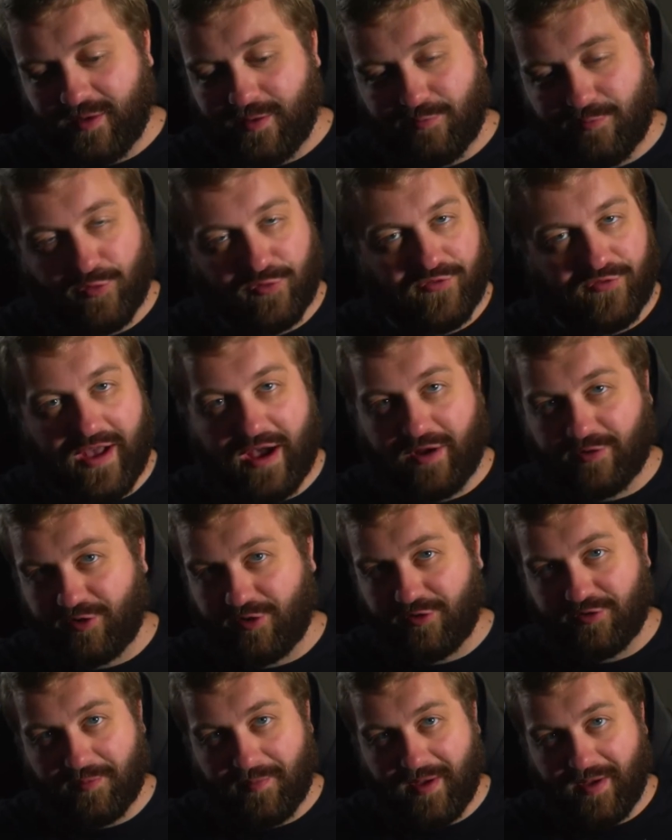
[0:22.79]
Bruce Falconer
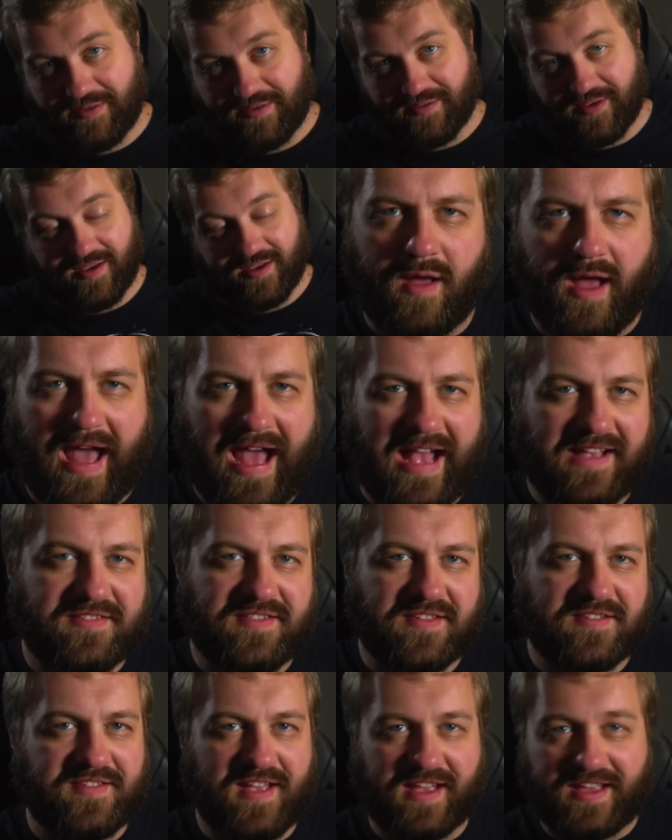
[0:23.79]
is amazing. As
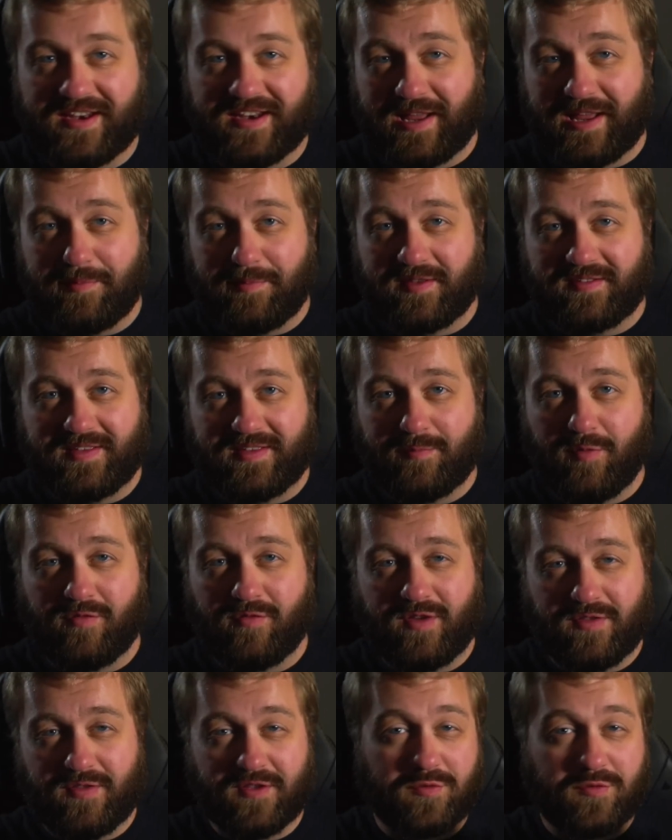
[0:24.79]
the second DBZ
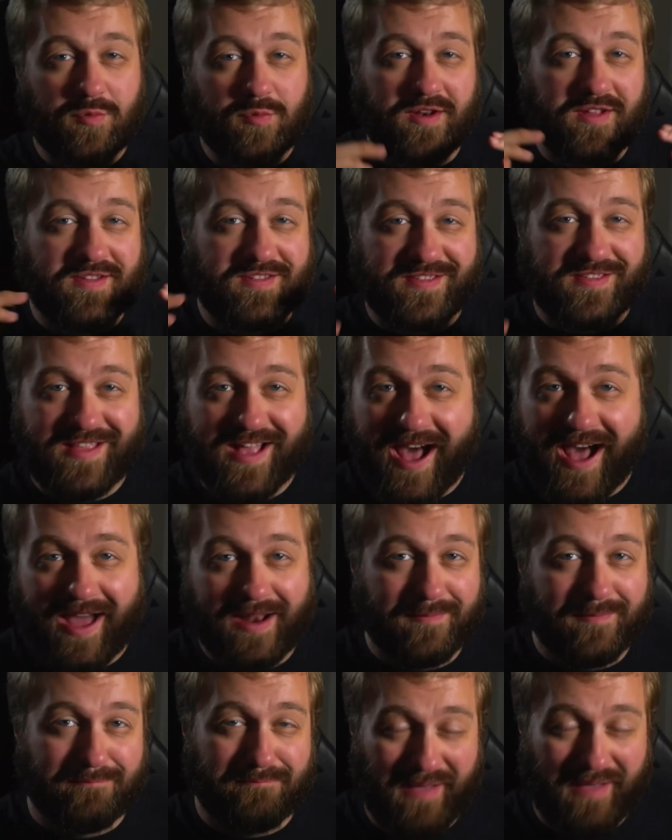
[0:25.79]
movie, this one is not
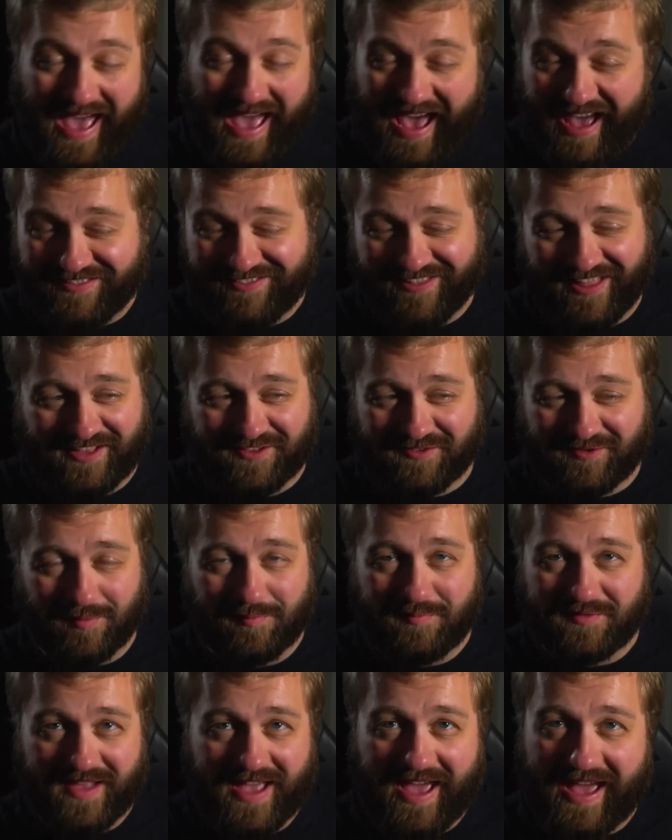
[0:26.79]
bad, like
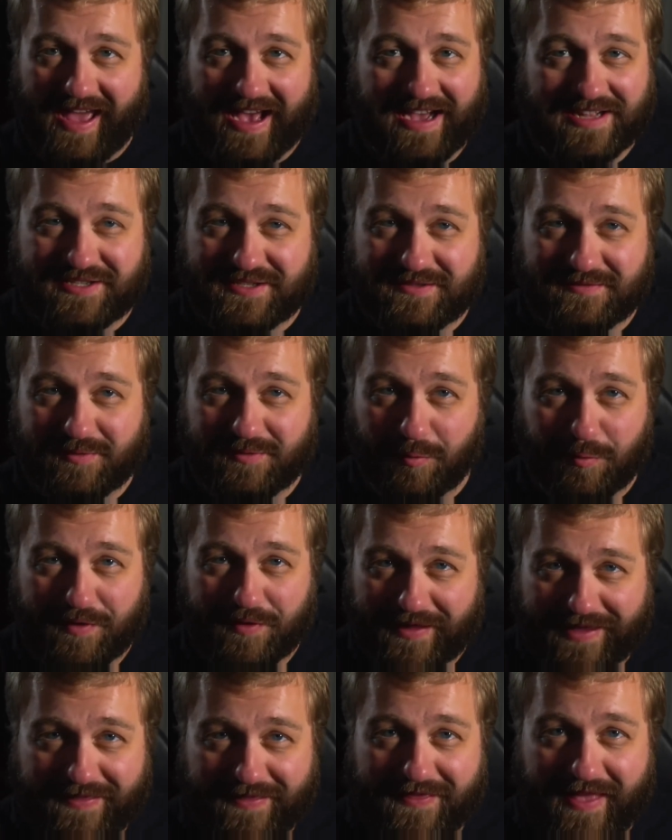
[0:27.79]
some say. I just don't really
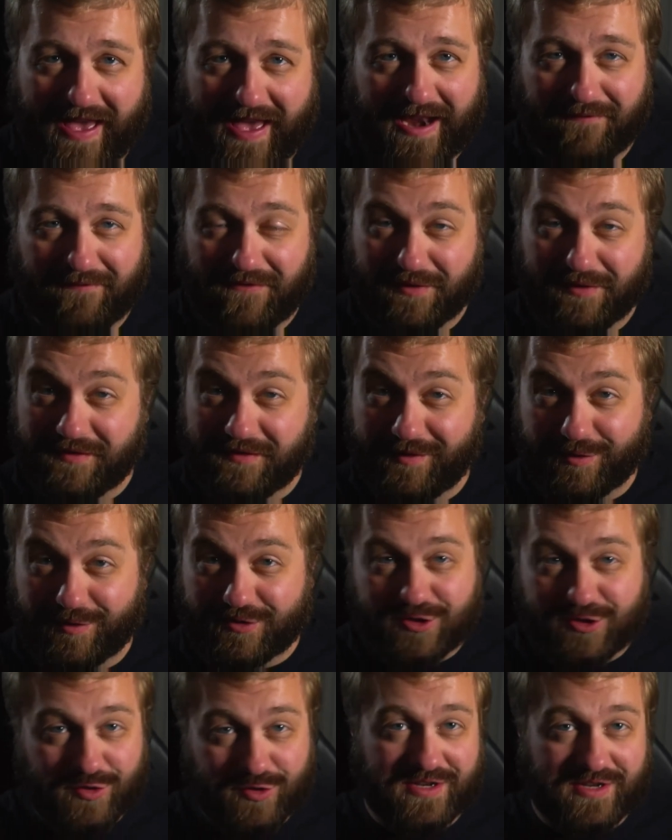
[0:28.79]
get that. It feels a little
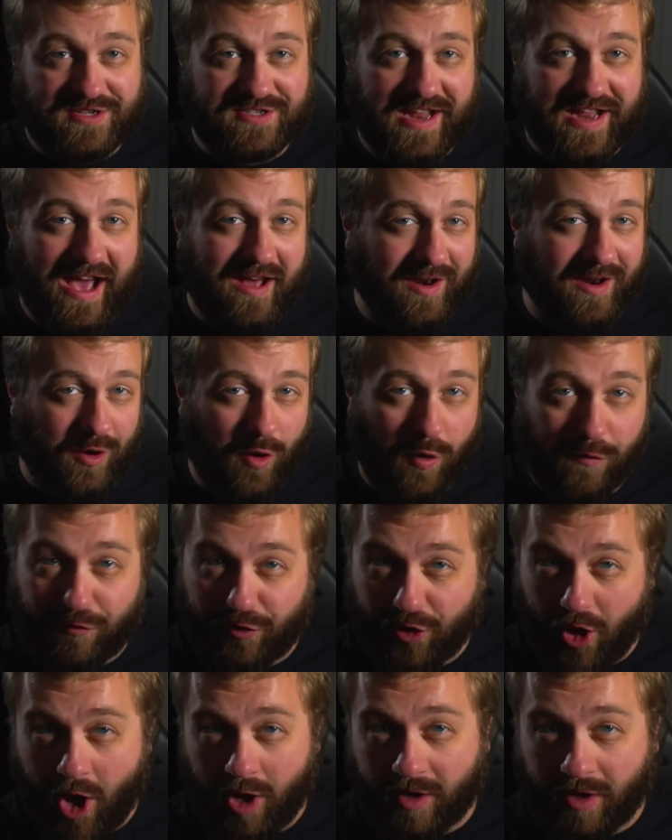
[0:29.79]
stretched out and
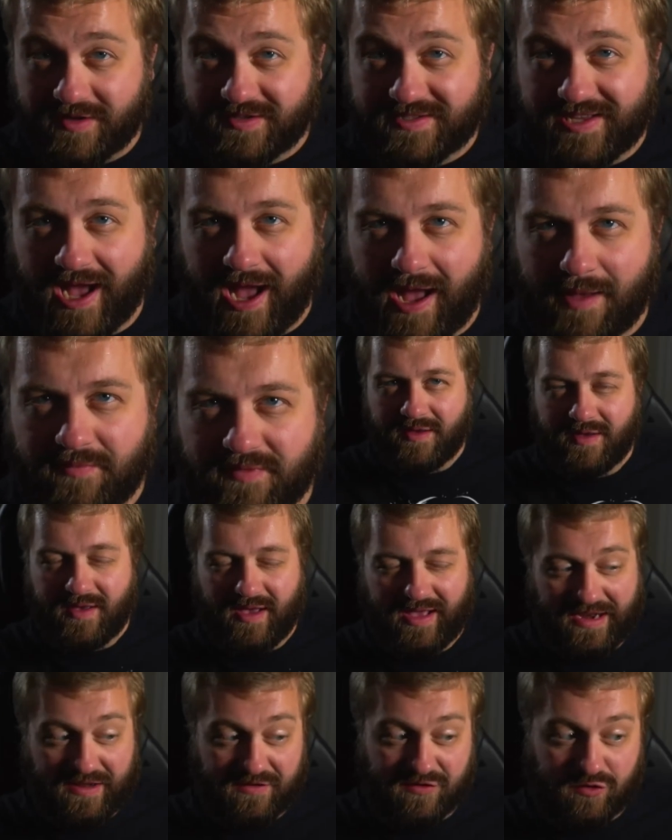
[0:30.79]
overlong at times.
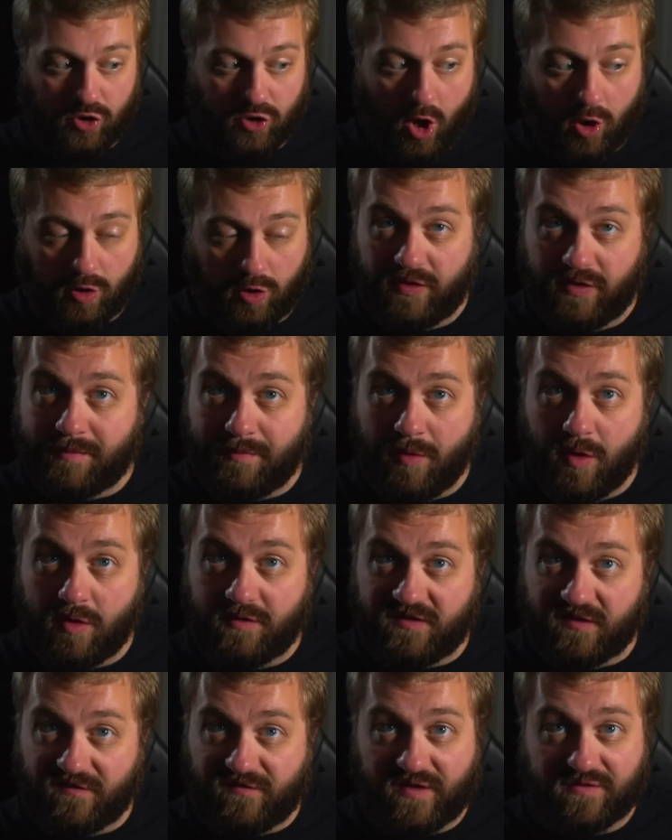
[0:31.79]
It is longer than
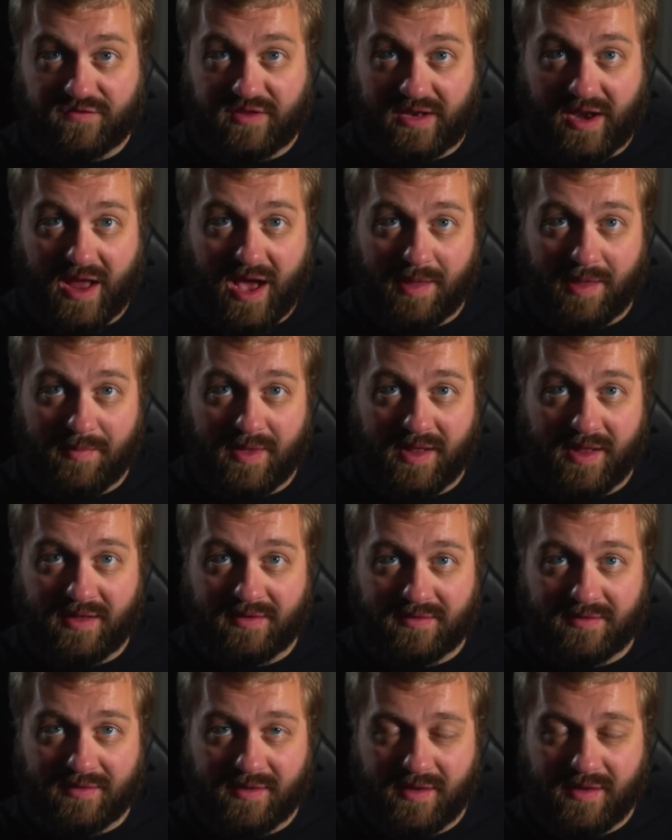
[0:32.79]
most at 59
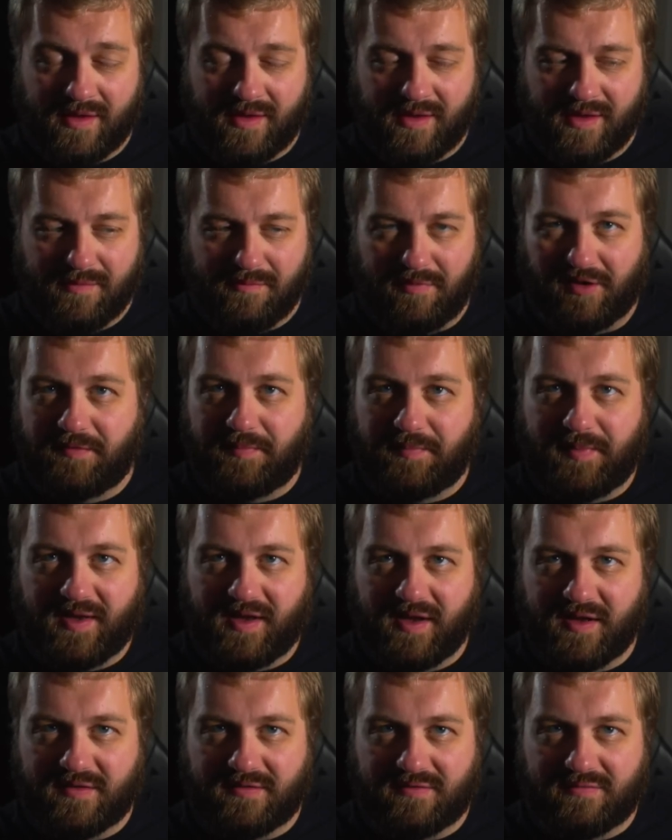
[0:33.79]
minutes, but it's
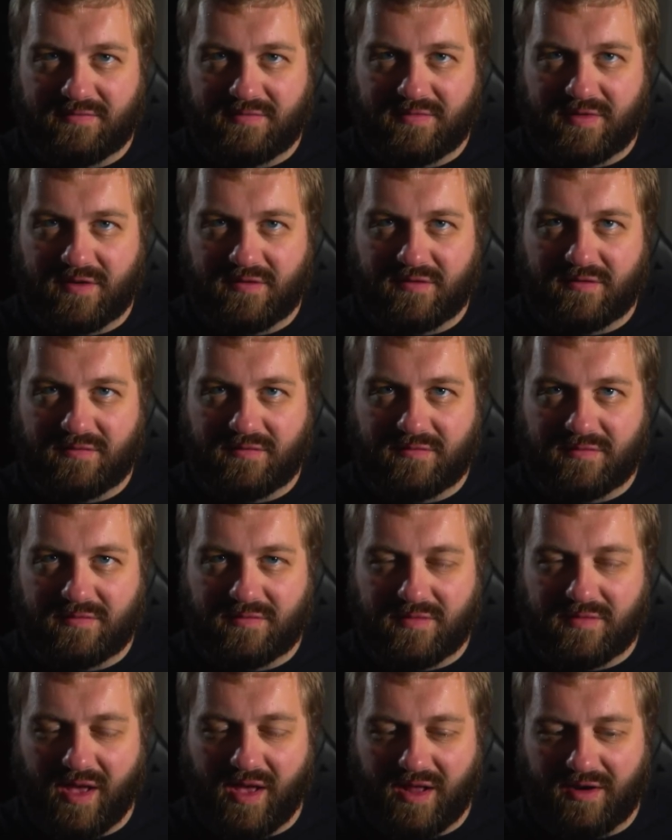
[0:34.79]
because there's
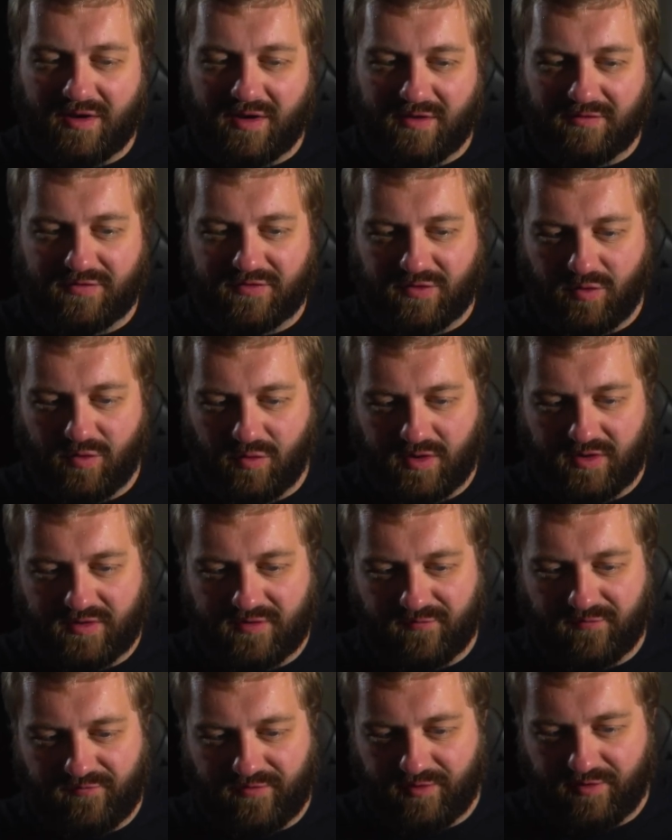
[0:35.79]
not enough story to
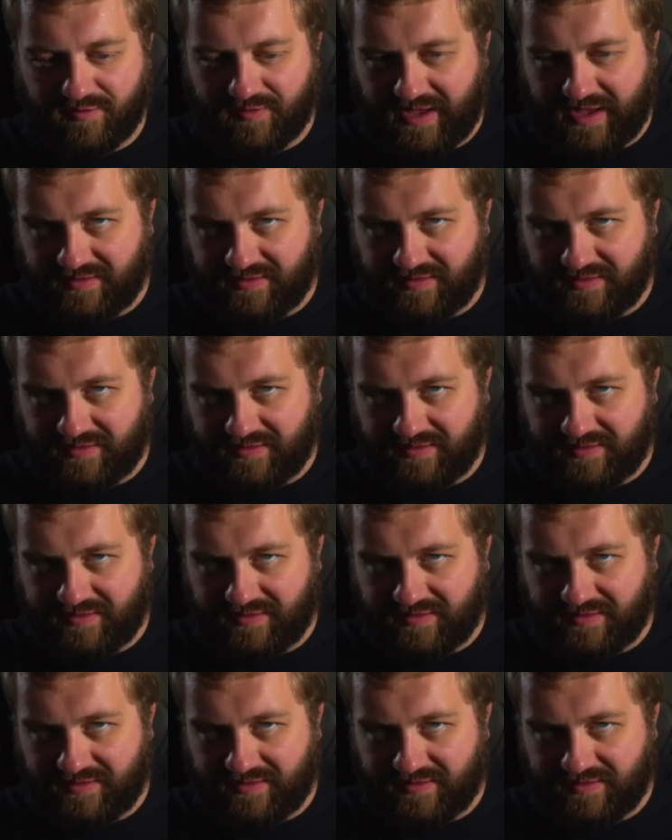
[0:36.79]
fill that